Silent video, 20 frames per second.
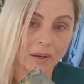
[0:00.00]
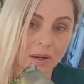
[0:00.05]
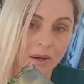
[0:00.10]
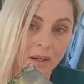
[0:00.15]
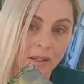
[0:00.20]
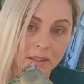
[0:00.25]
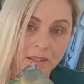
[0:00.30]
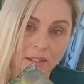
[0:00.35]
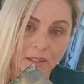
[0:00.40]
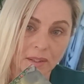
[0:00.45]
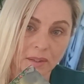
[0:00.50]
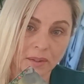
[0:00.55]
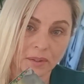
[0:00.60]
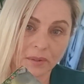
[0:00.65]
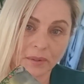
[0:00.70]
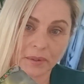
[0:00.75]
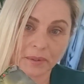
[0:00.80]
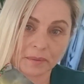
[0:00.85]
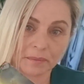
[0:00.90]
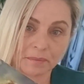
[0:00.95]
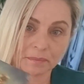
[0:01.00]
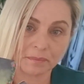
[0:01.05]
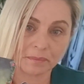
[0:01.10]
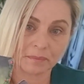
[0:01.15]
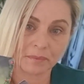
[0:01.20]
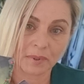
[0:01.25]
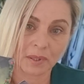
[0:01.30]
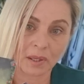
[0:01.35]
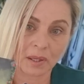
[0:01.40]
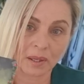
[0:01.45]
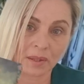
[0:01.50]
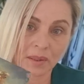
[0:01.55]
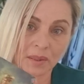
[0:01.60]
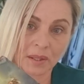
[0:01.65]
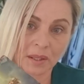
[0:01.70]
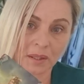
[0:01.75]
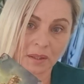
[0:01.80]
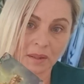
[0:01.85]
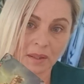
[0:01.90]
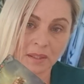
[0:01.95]
I don't know. I
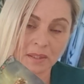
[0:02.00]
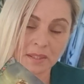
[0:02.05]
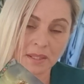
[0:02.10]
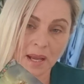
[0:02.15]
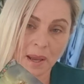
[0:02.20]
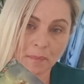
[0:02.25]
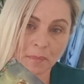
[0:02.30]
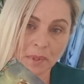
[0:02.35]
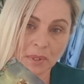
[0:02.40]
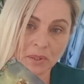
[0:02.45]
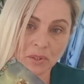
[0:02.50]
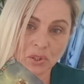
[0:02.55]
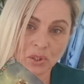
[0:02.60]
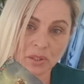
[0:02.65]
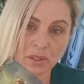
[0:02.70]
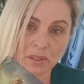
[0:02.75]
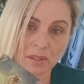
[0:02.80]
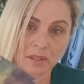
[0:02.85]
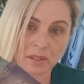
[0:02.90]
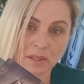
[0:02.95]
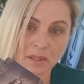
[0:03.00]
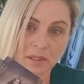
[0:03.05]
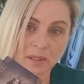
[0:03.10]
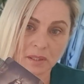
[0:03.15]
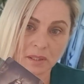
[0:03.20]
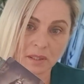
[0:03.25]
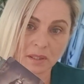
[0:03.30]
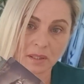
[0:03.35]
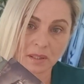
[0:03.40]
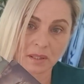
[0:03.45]
think the damage is,